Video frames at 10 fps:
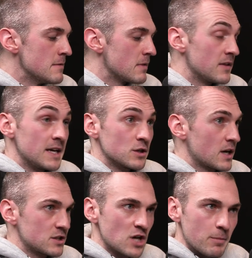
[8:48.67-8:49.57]
I think he's a
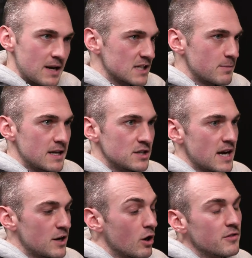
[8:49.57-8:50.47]
top class manager,
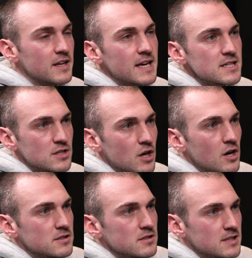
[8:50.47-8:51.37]
and I think he's the guy
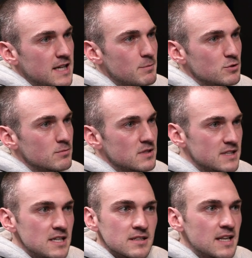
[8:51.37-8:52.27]
to keep us up this
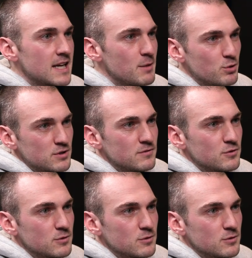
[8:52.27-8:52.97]
season and then keep pushing